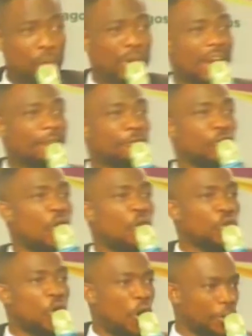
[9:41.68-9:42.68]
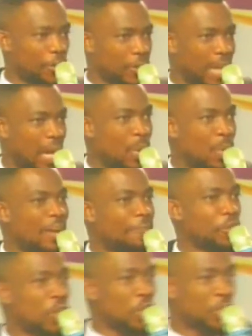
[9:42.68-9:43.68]
we have known God and when we
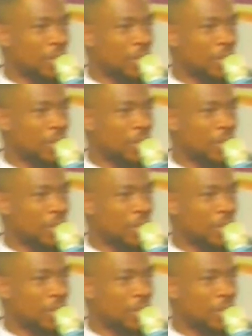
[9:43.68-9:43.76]
have taught,